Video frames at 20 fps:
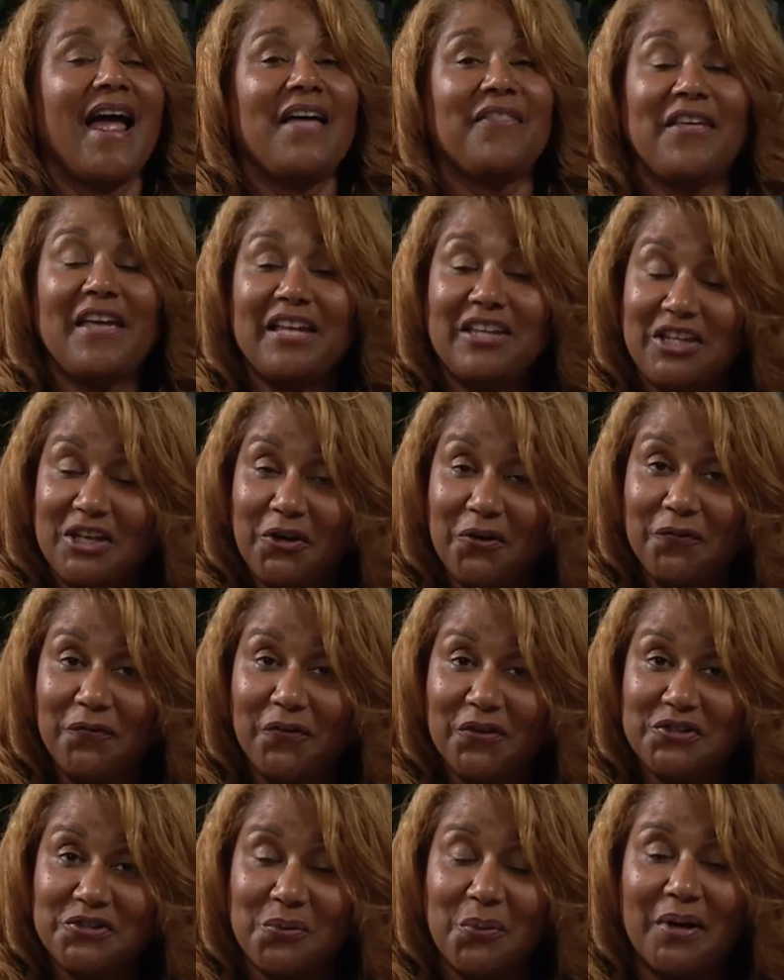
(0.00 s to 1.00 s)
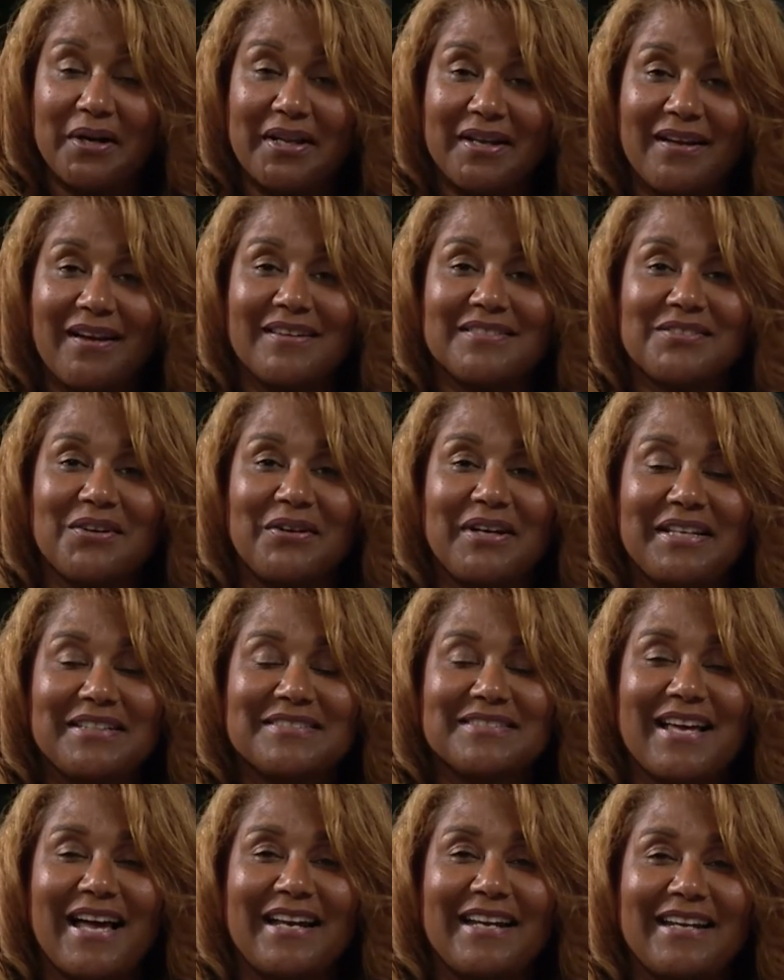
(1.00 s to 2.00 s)
And thank you for joining us on
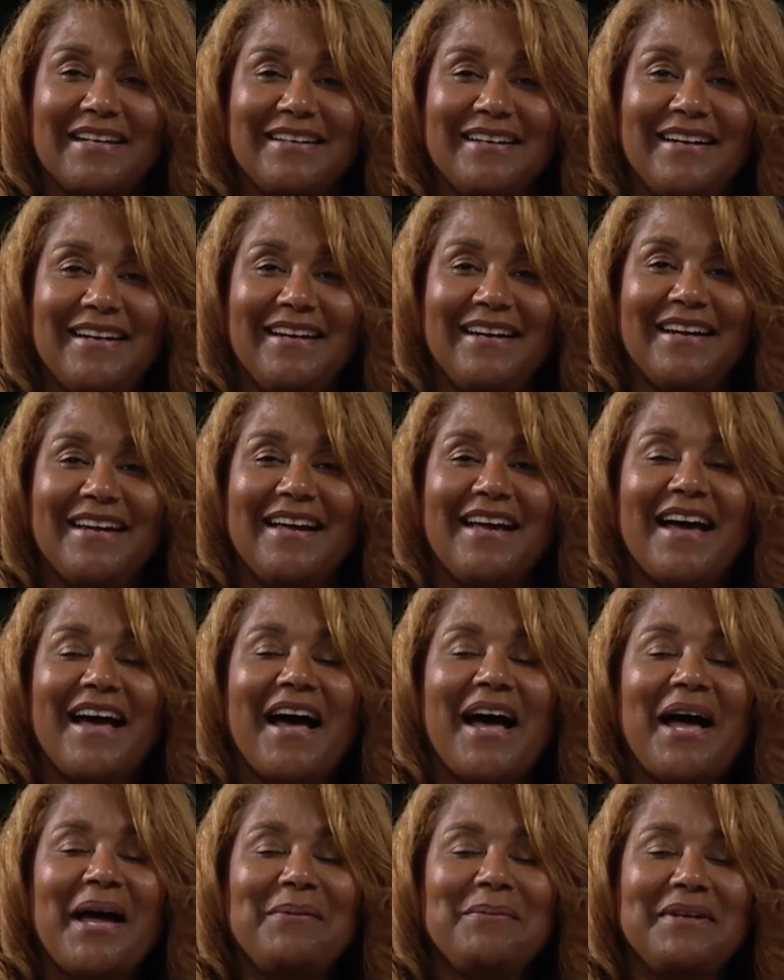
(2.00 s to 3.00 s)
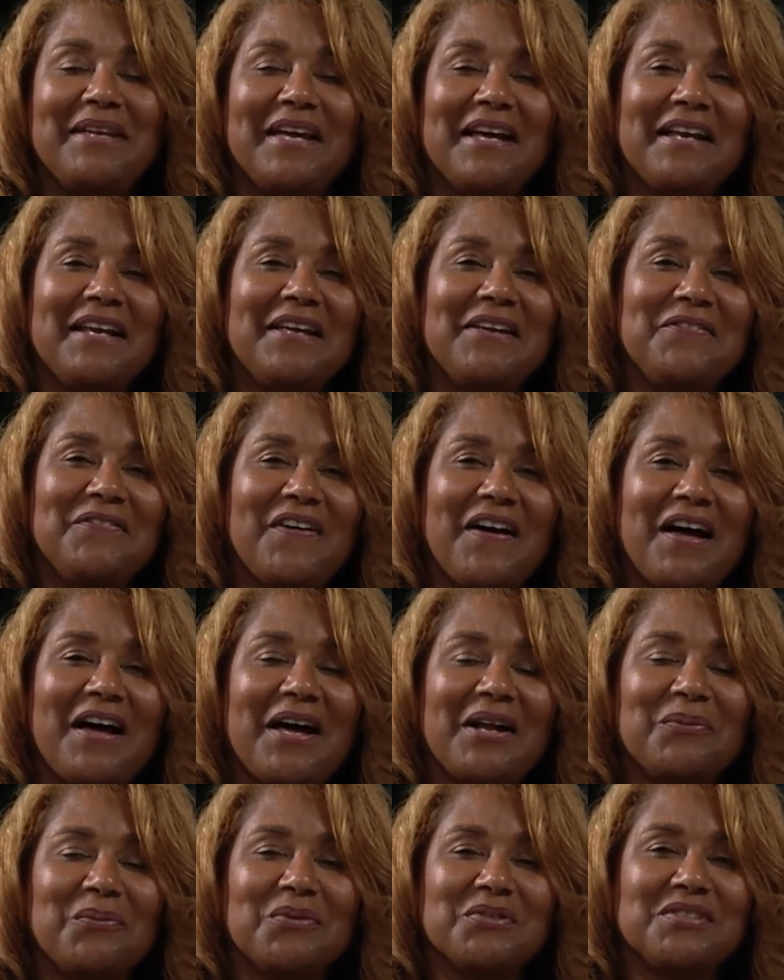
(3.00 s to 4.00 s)
Inside Indy. I'm Kelly
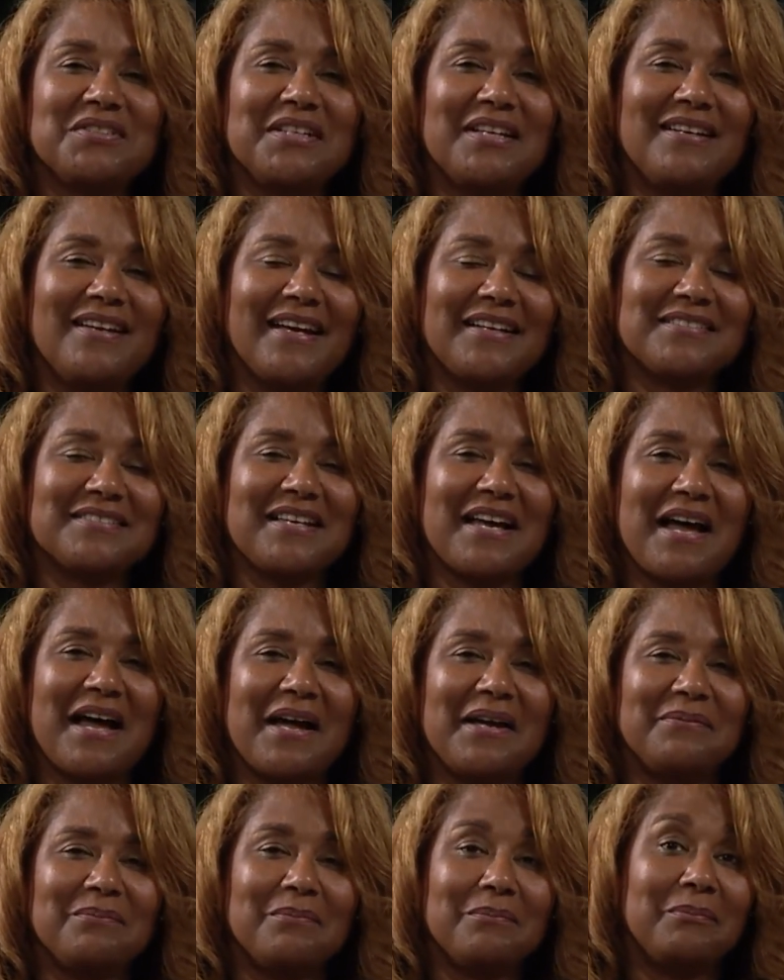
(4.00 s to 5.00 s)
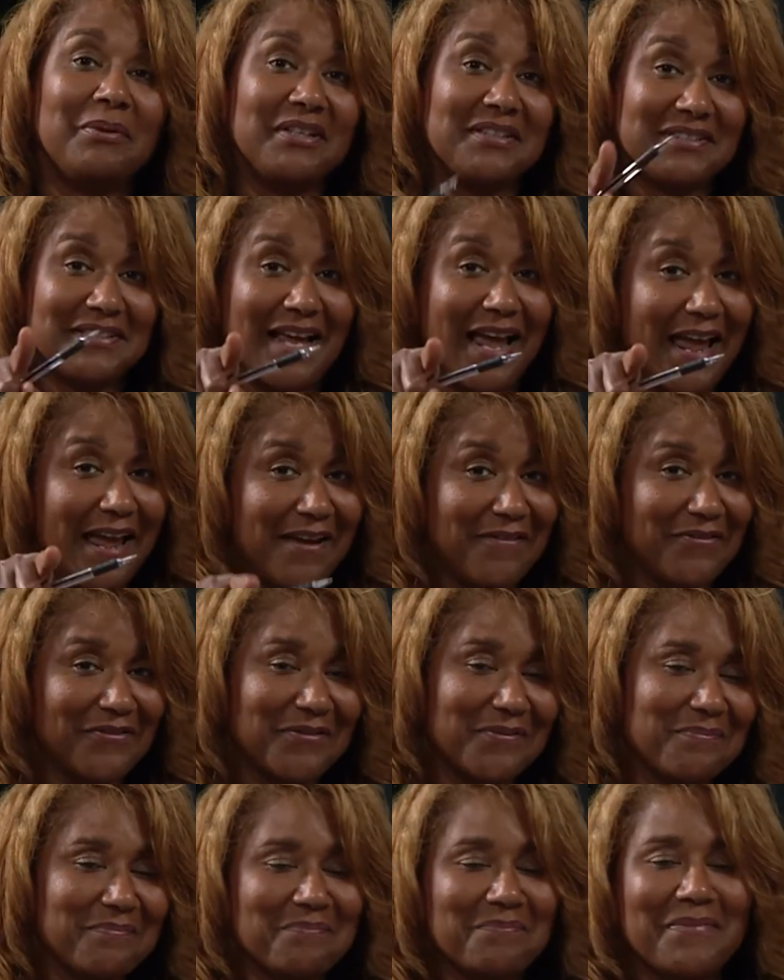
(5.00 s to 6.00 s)
Vaughn. We'll see you next time. Be
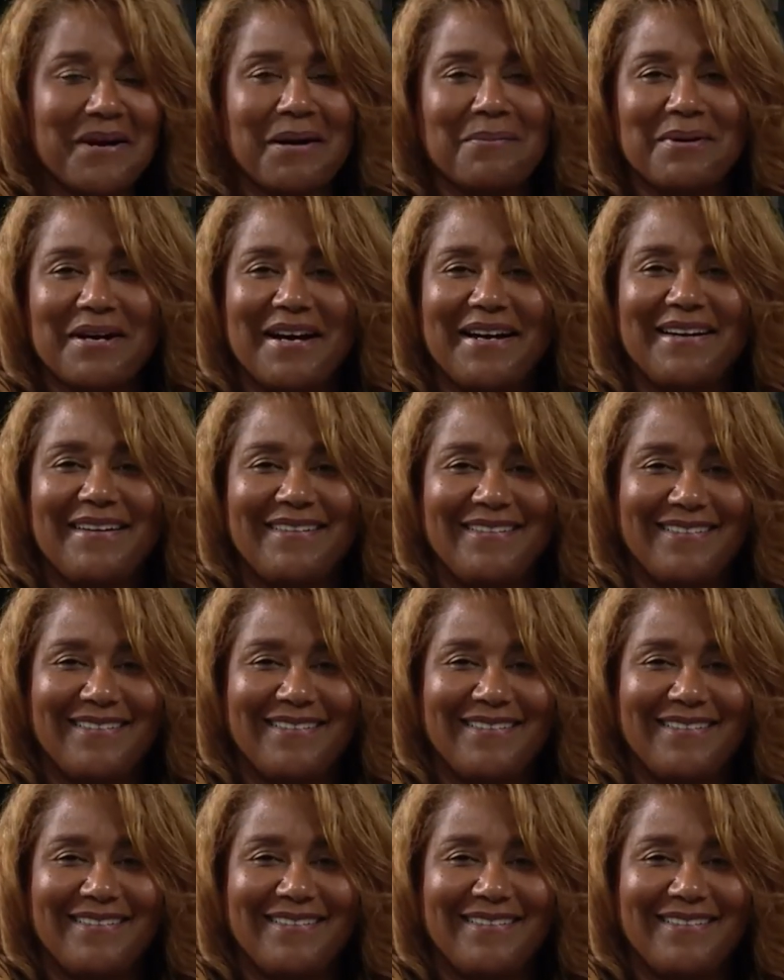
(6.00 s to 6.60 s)
safe. Bye bye.